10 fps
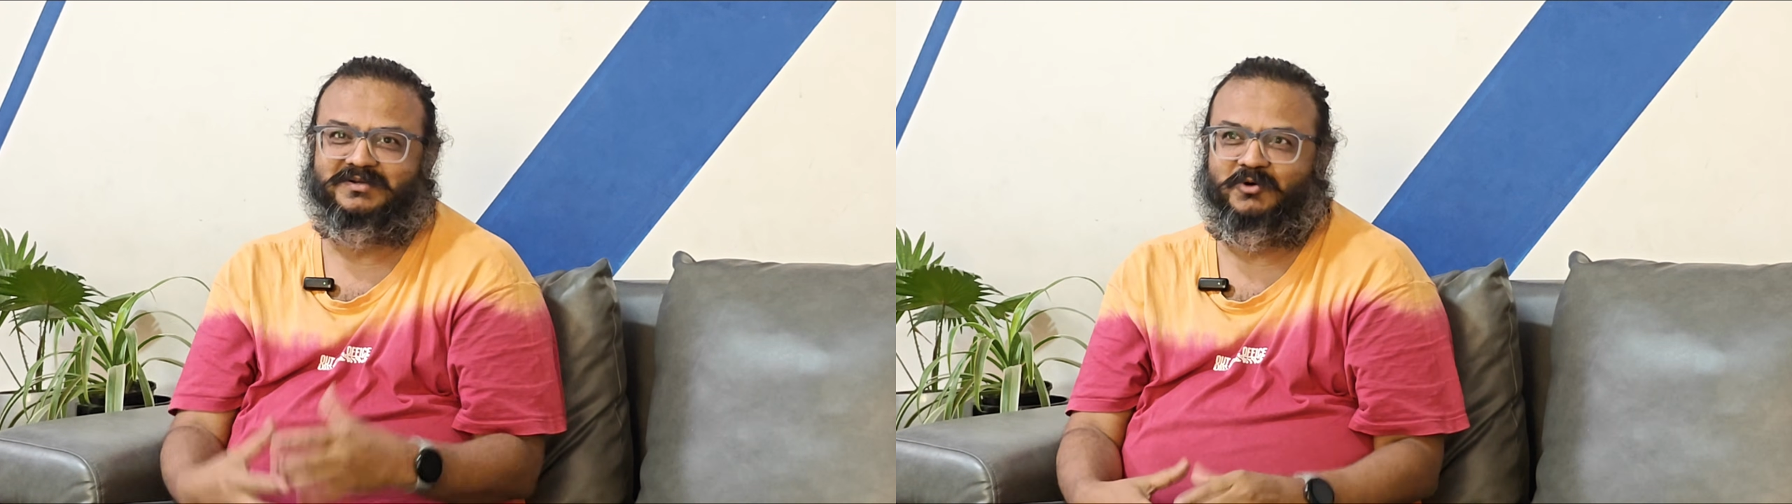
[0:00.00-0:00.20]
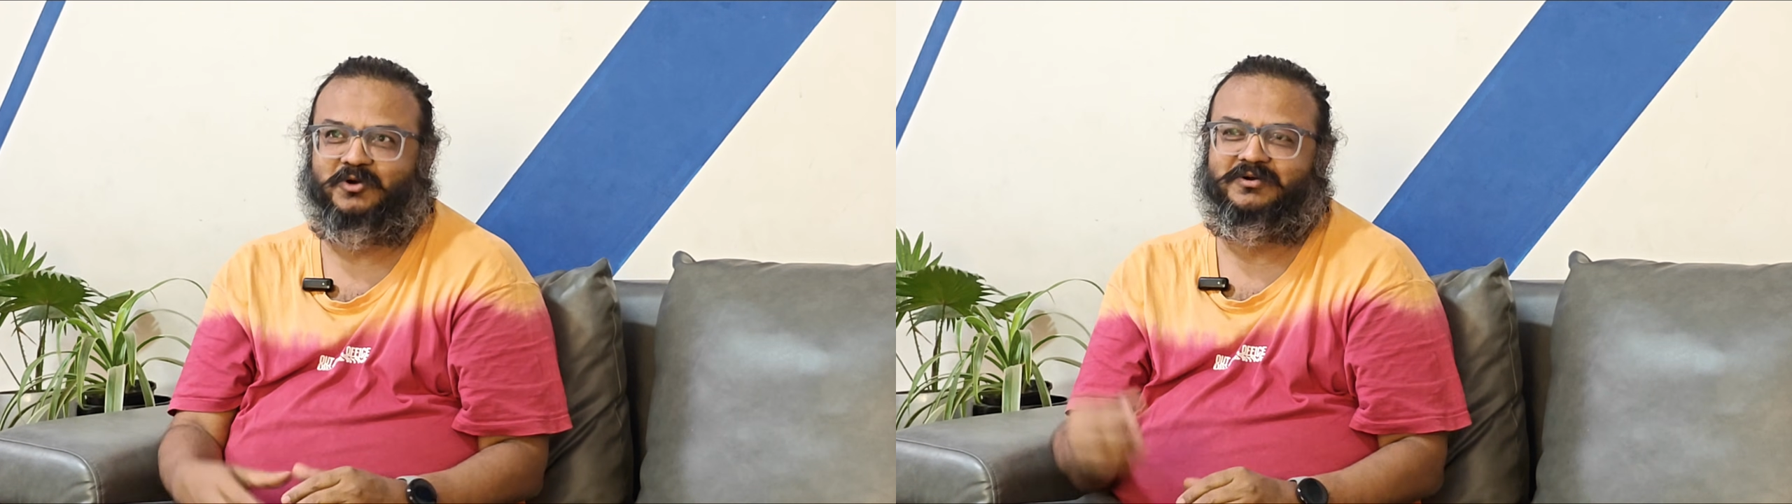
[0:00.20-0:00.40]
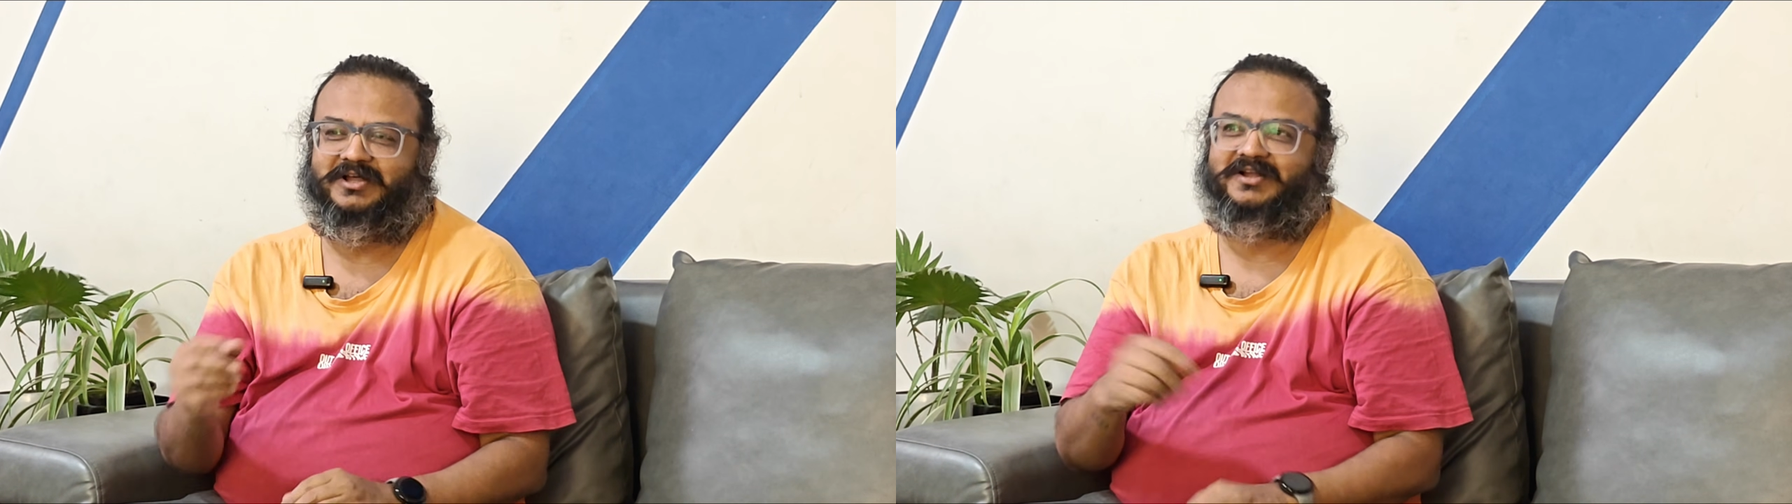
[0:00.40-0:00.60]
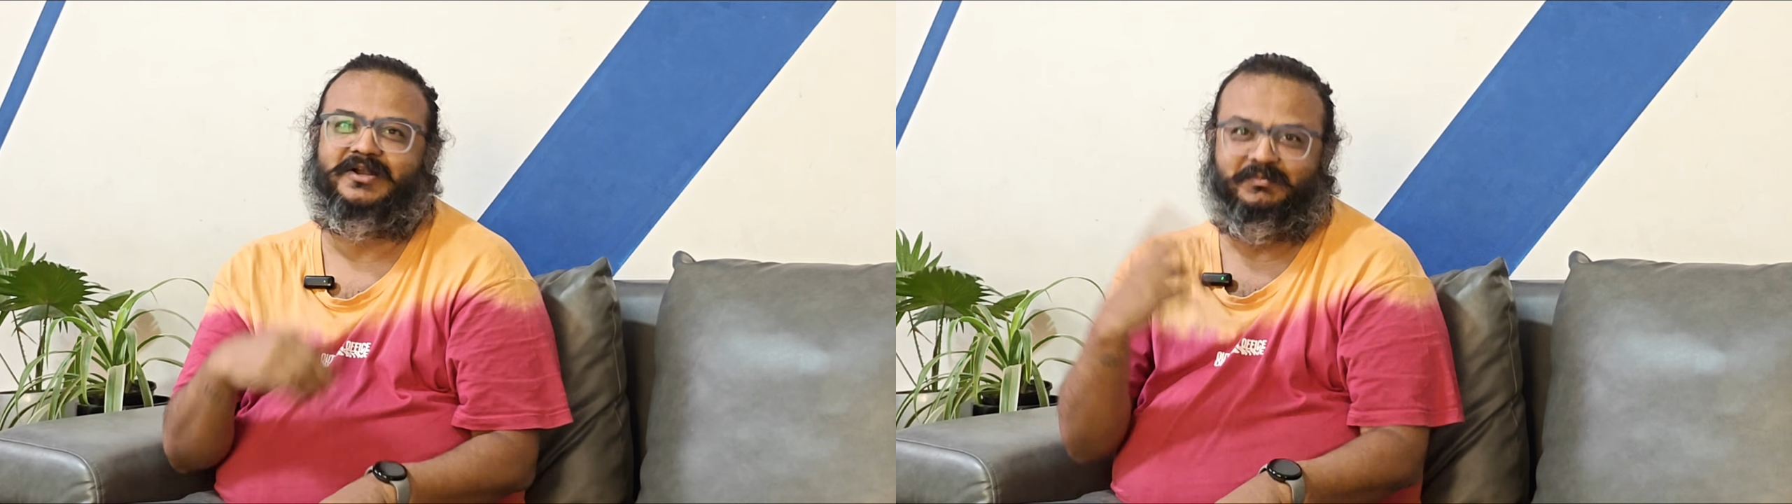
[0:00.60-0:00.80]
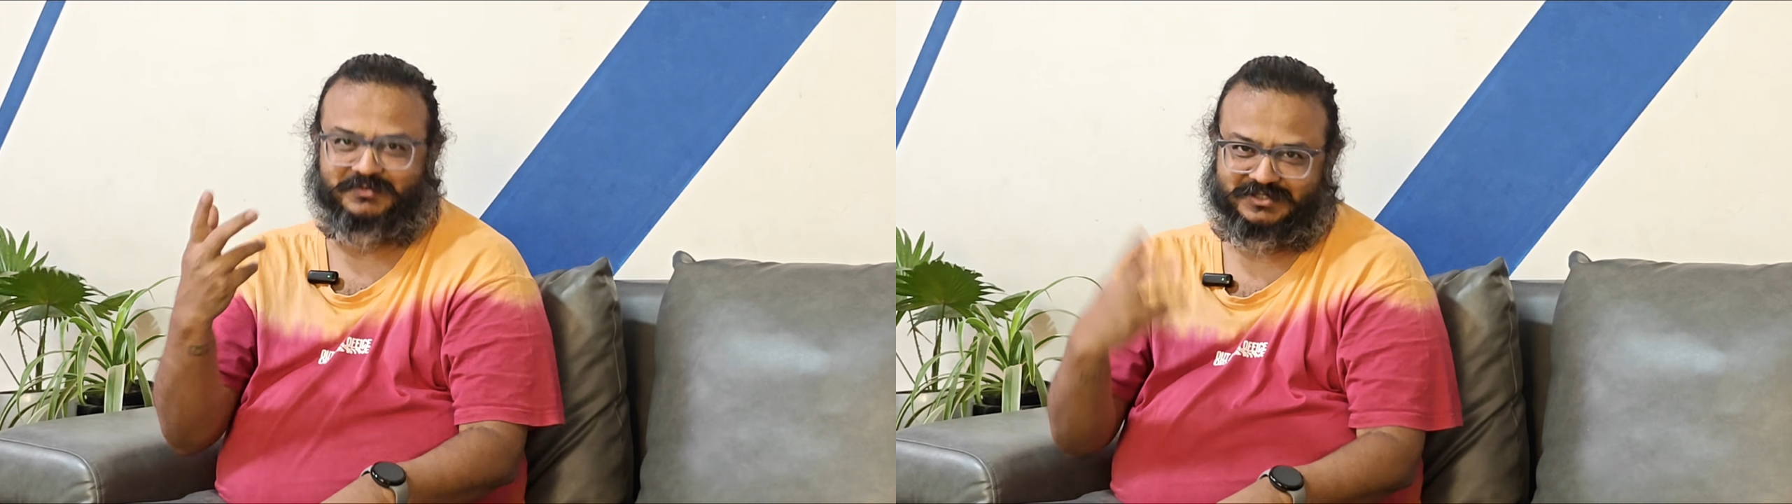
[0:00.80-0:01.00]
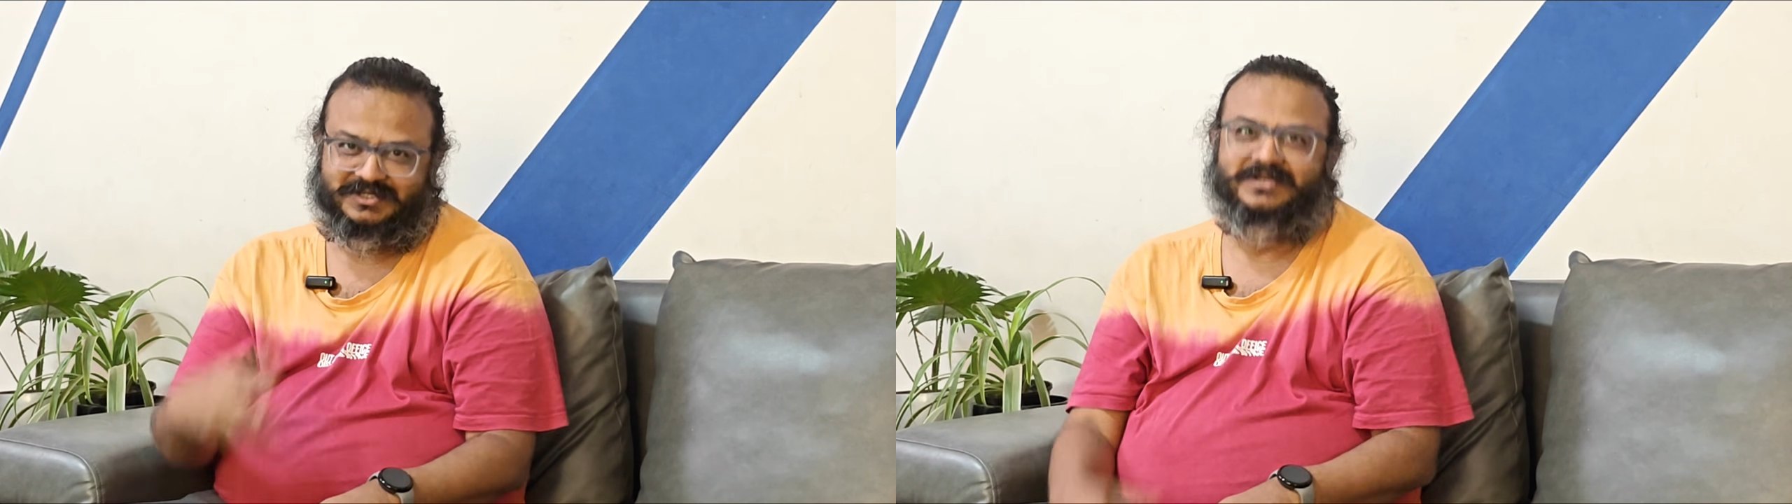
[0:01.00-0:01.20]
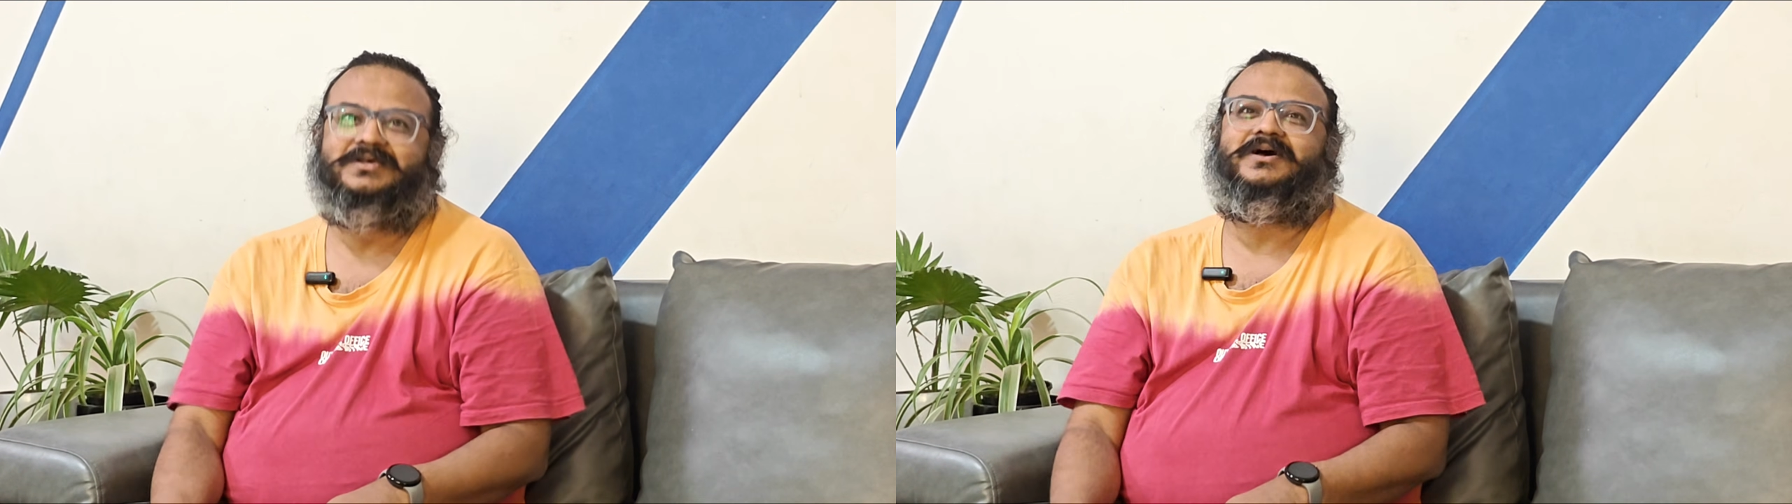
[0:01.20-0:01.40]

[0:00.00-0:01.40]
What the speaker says: about clips.